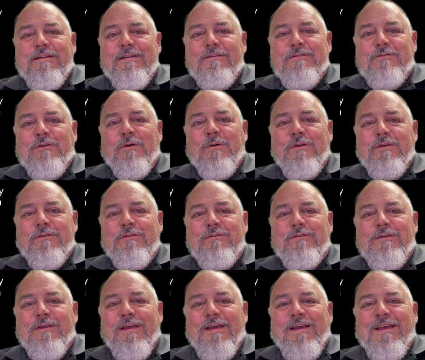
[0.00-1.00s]
so
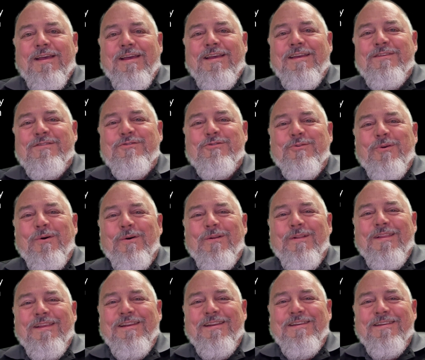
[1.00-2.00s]
his his
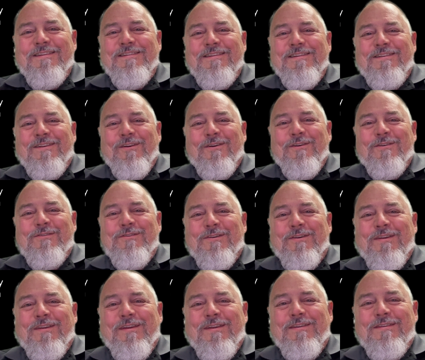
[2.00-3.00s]
soul and his eternal
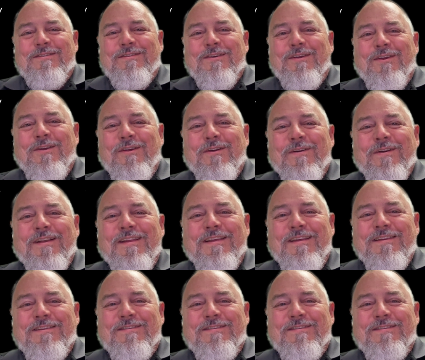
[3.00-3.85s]
se security,